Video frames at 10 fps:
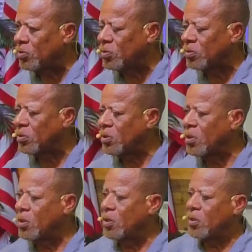
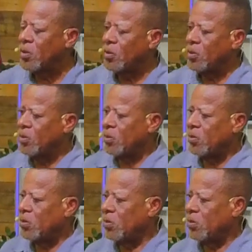Nothing is said.